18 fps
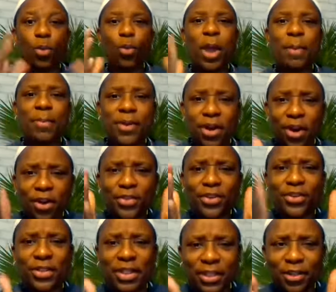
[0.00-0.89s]

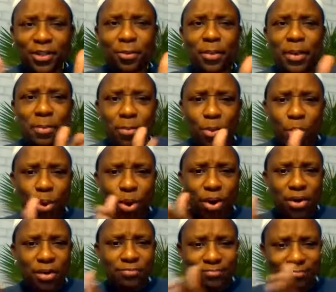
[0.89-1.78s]
Webinar, there's a little bit
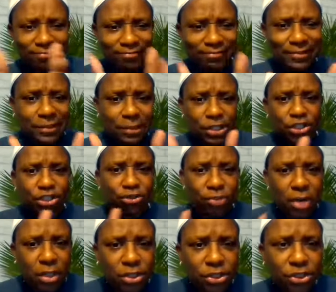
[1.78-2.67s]
more
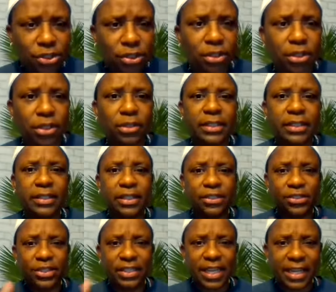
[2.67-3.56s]
structure
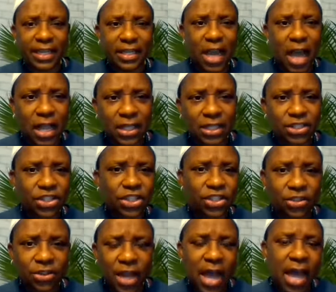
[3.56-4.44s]
and there's
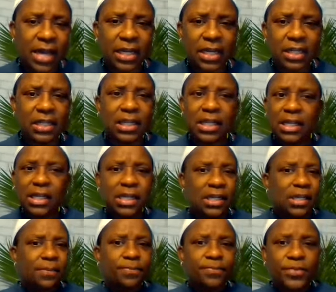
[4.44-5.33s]
technology you gotta,
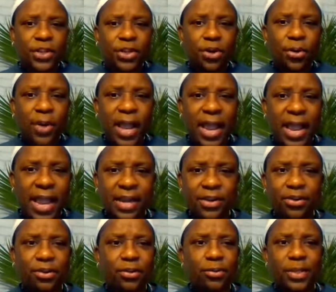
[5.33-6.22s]
you know,
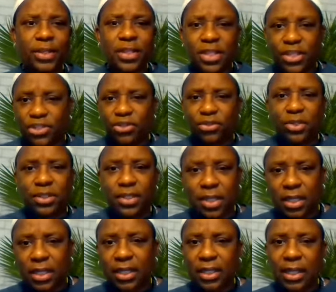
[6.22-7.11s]
handle. With this, you
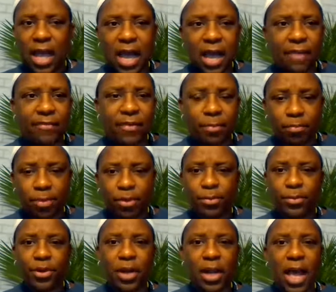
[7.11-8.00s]
just click live and
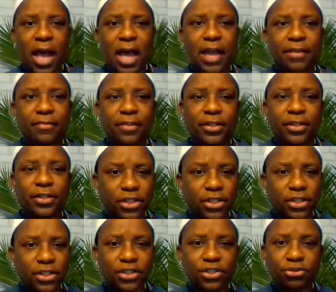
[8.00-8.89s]
boom, you're live and
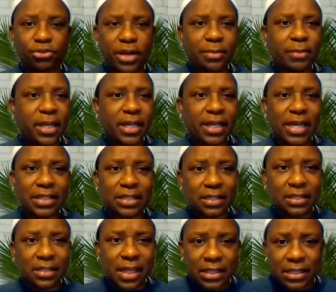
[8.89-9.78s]
you're just streaming. And
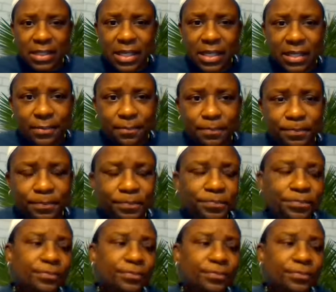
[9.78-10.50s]
that's that's it.